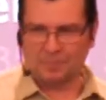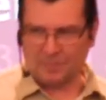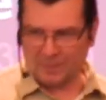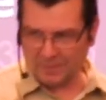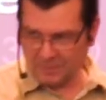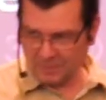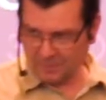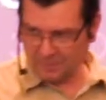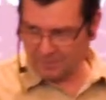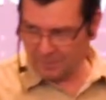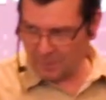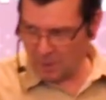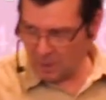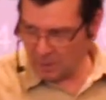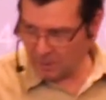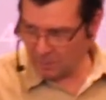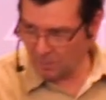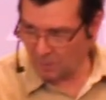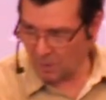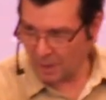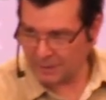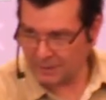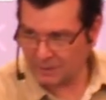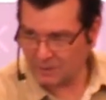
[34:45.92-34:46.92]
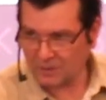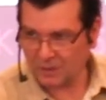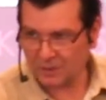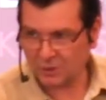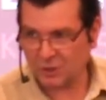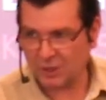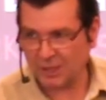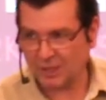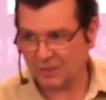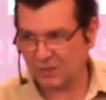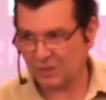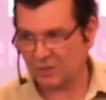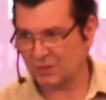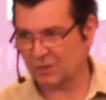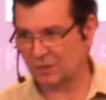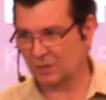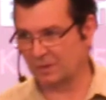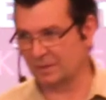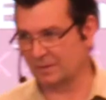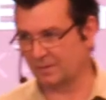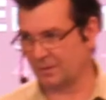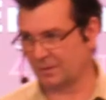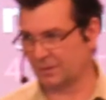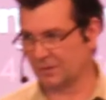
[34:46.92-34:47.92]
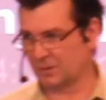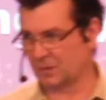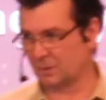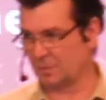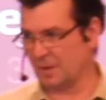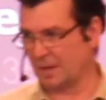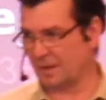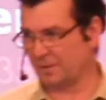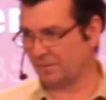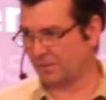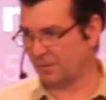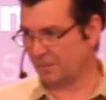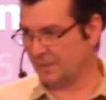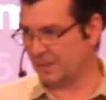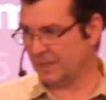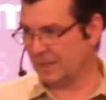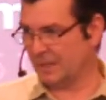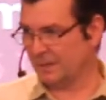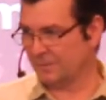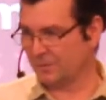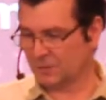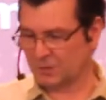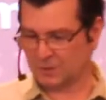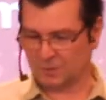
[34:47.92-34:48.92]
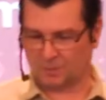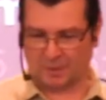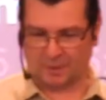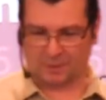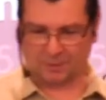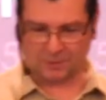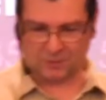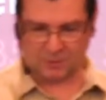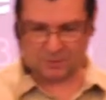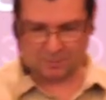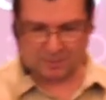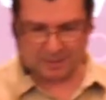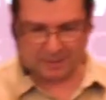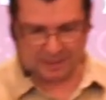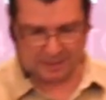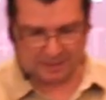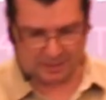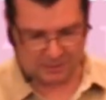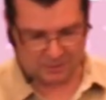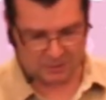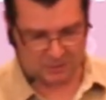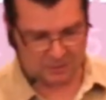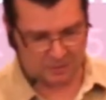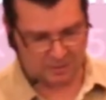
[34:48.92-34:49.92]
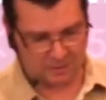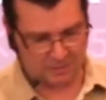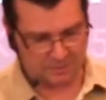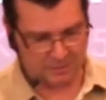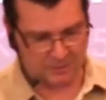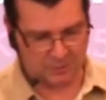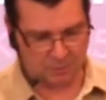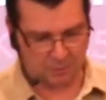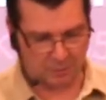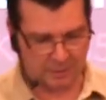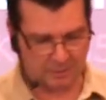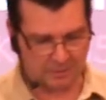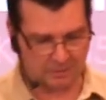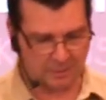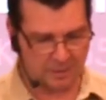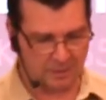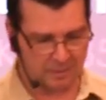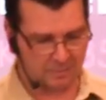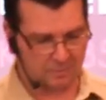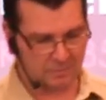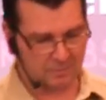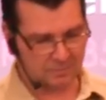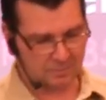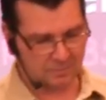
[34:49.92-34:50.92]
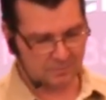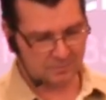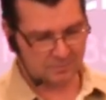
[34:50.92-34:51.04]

But the bottom line is that Jesus delivered this man from the evil spirits because of his great love.